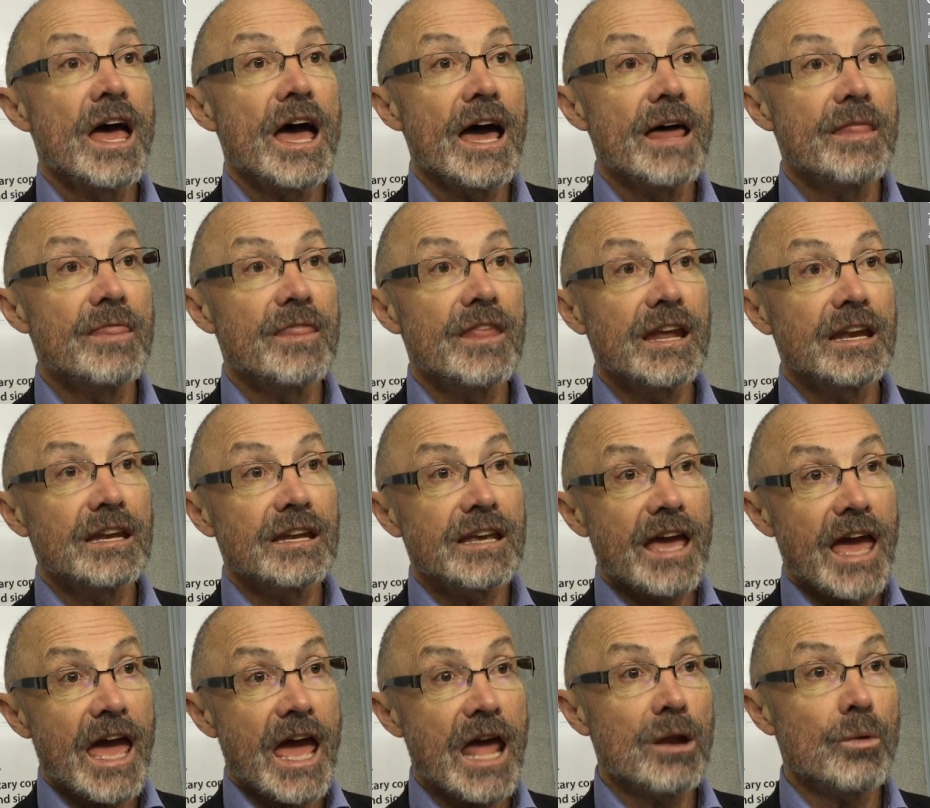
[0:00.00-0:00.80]
and then
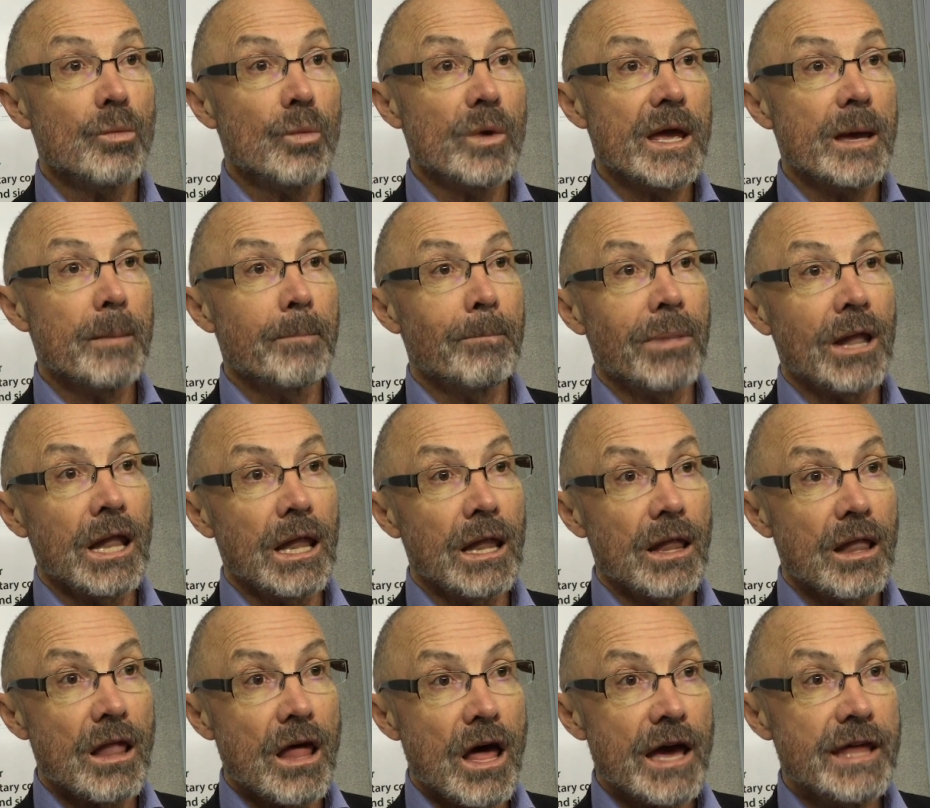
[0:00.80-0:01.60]
can we
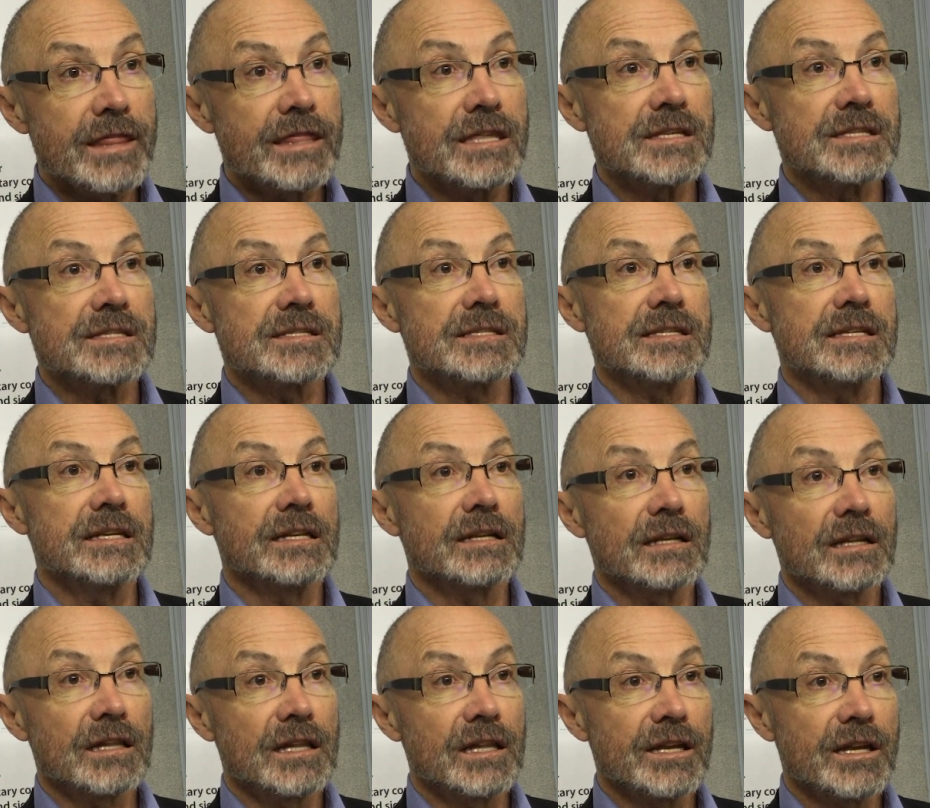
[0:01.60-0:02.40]
apply this
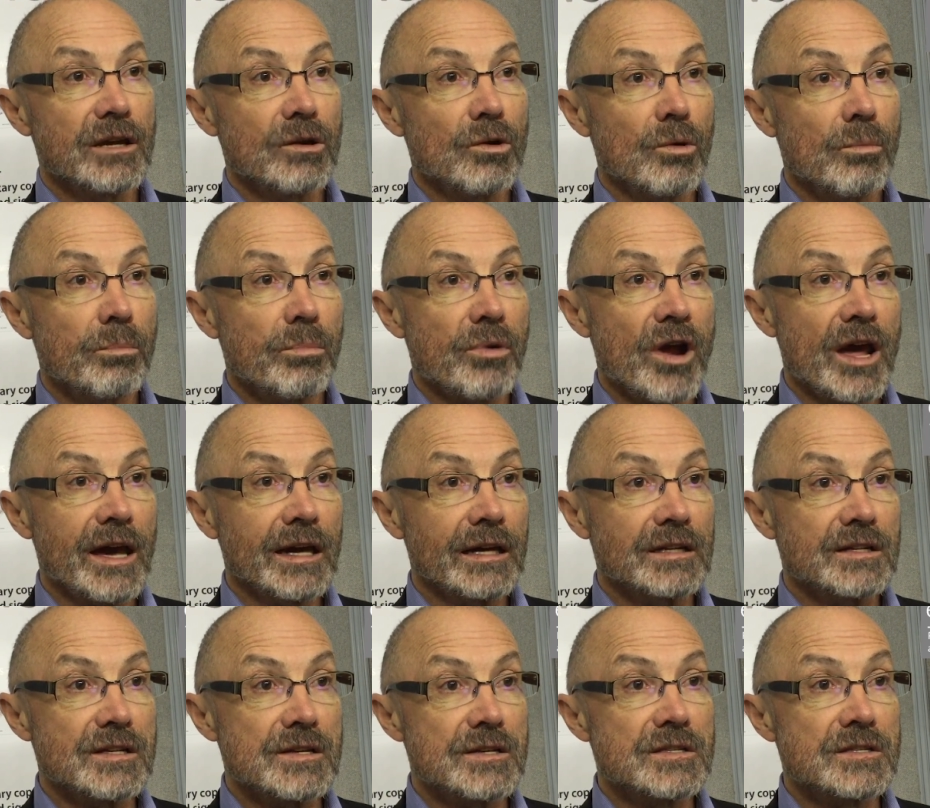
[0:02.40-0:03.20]
in clinical
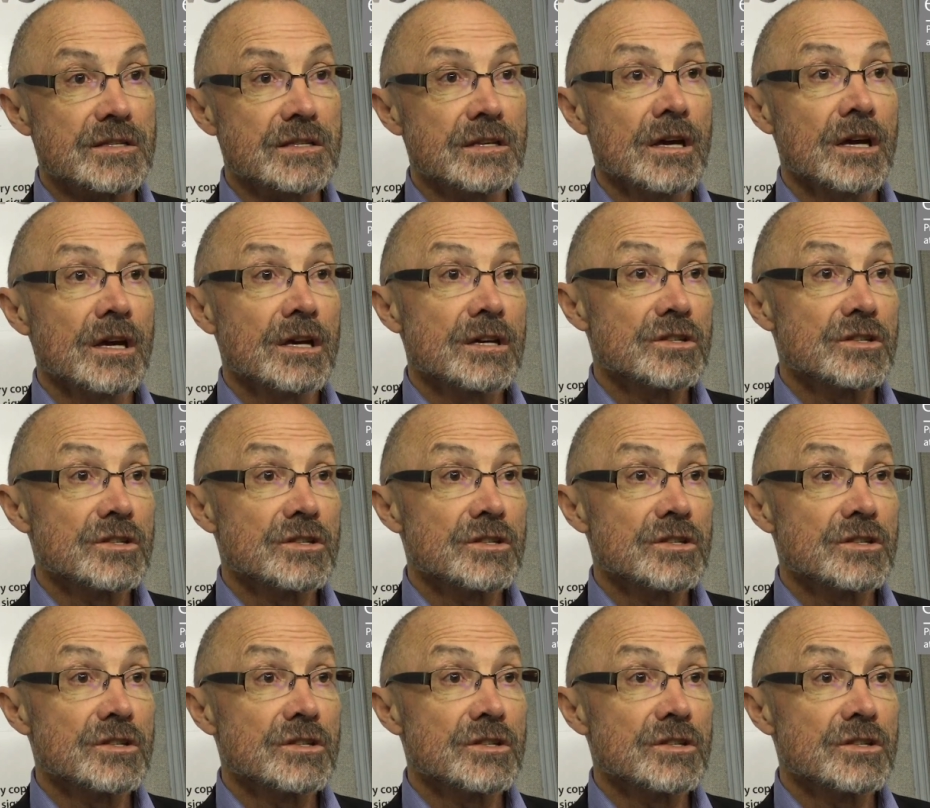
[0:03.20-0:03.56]
practice?